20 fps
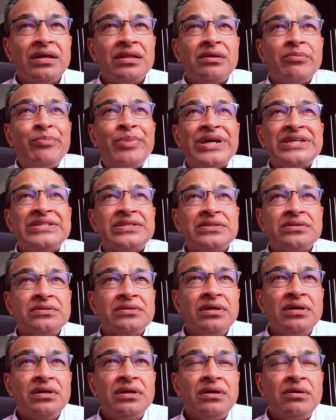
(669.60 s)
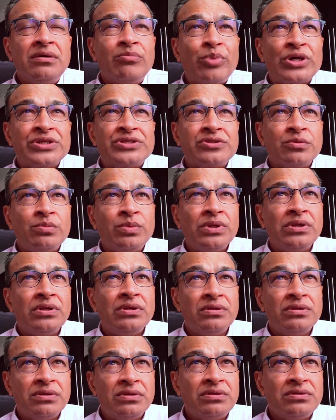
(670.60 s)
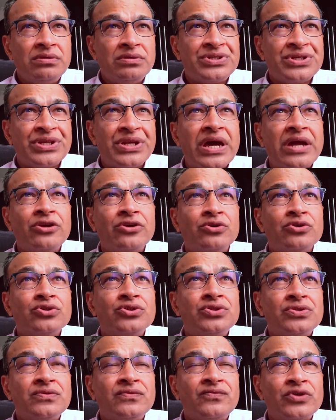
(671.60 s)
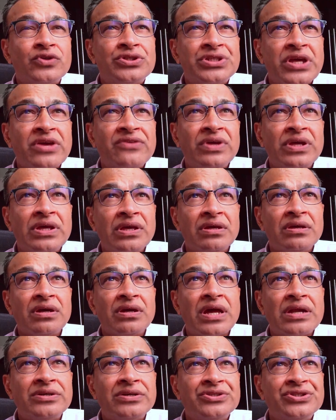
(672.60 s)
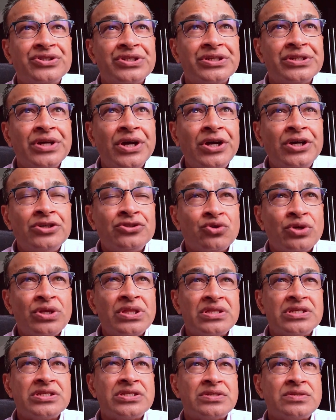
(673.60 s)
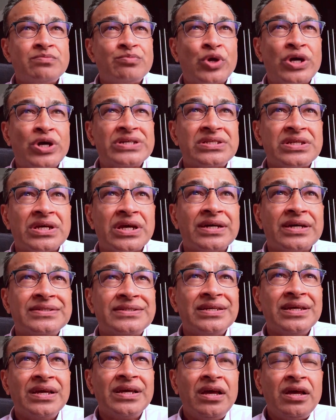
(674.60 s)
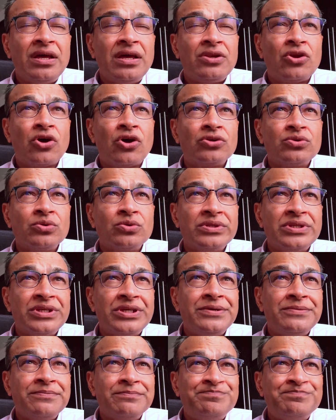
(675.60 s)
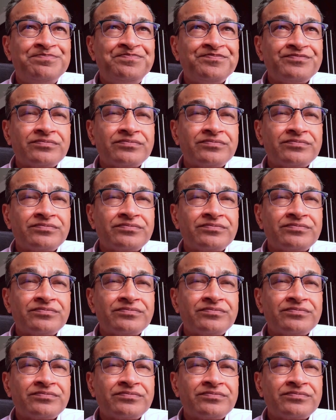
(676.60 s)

the best possible scenarios for saving energy. So in this process, not only